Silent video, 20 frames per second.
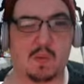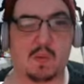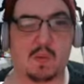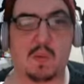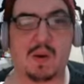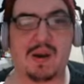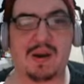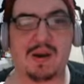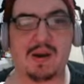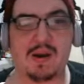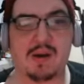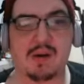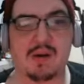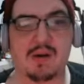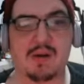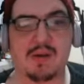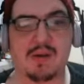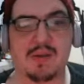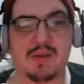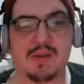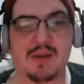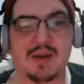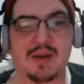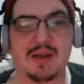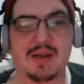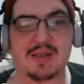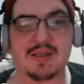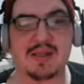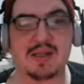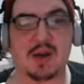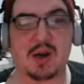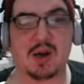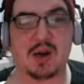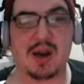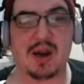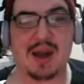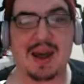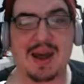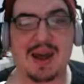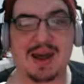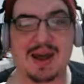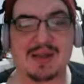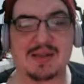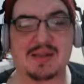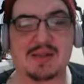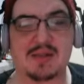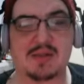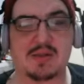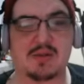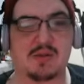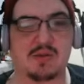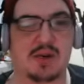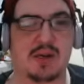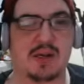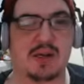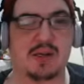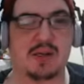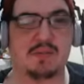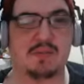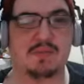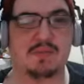where things are at, right?